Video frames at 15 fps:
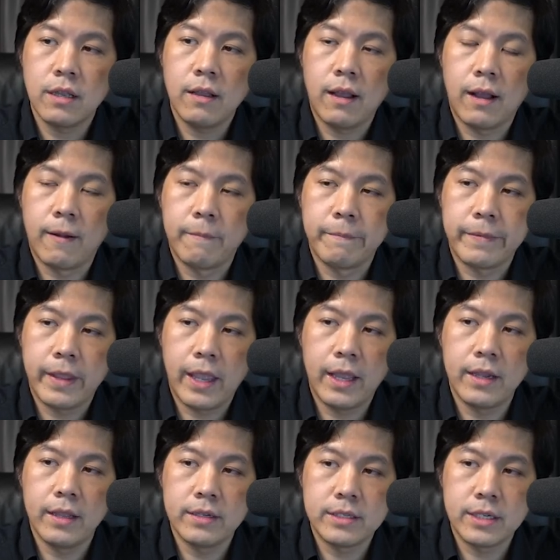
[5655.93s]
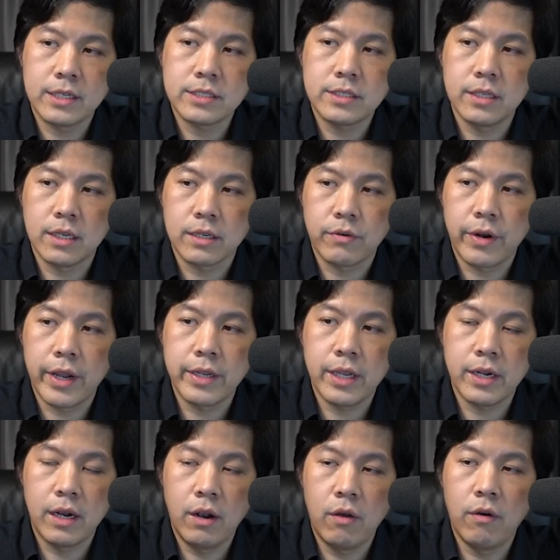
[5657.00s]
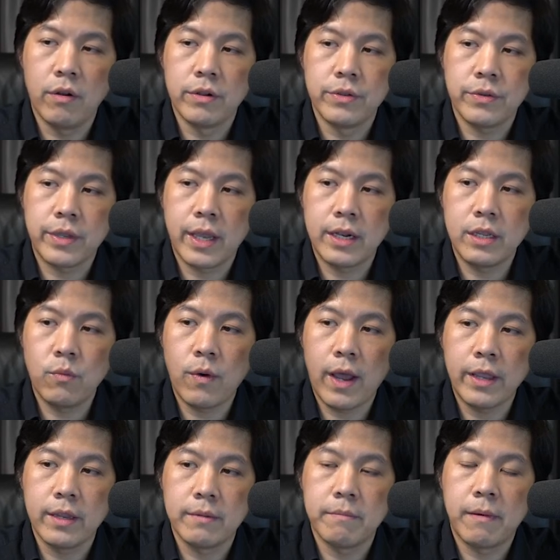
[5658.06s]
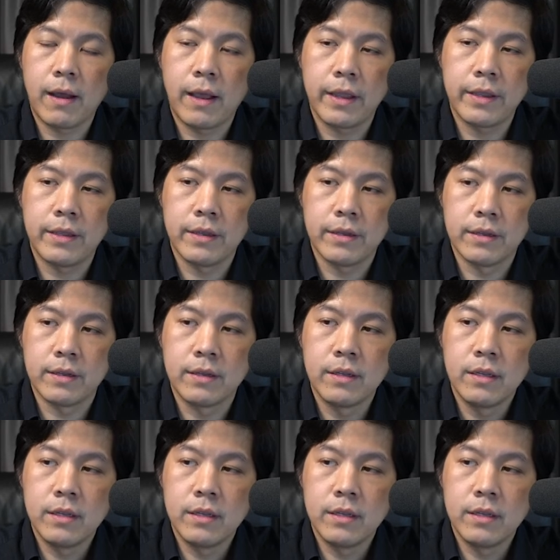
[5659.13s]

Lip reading: the gradient alone, you can divide it by the